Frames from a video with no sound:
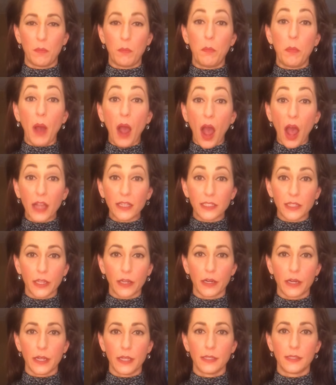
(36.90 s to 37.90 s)
But
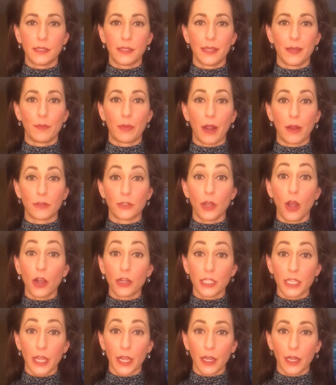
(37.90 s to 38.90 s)
there is the brown
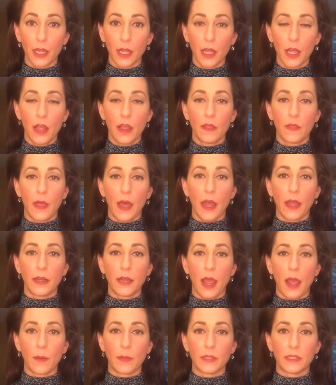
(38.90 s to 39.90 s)
dog tick that
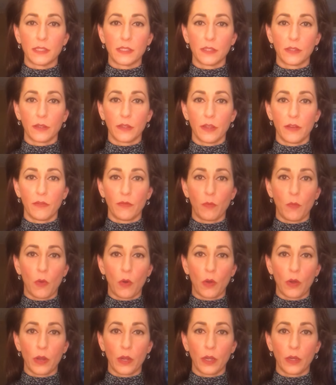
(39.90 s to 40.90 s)
happens to live
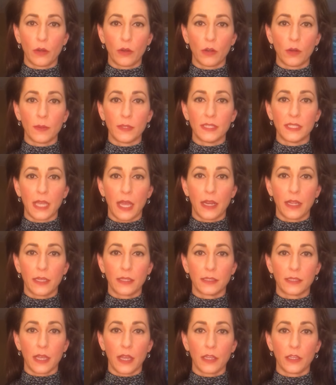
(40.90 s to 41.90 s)
more in urban
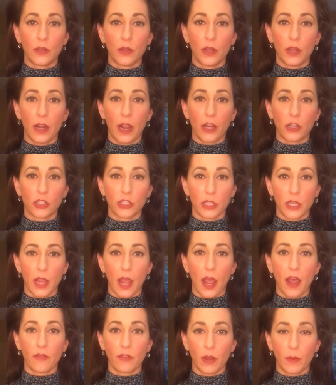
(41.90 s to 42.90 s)
settings that you could actually
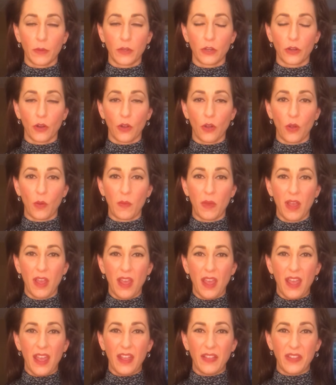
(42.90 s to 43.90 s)
have come in your home,
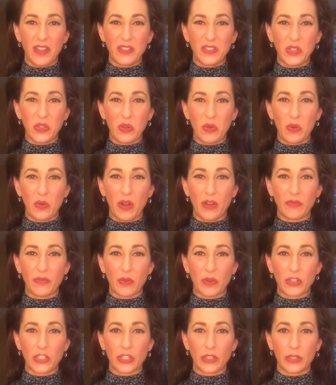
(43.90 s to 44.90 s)
and they do
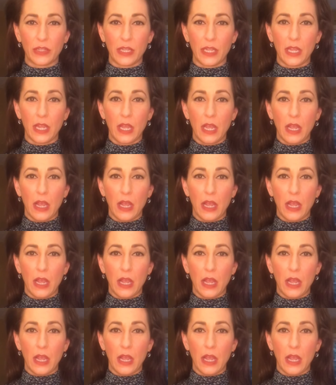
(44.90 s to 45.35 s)
unfortunately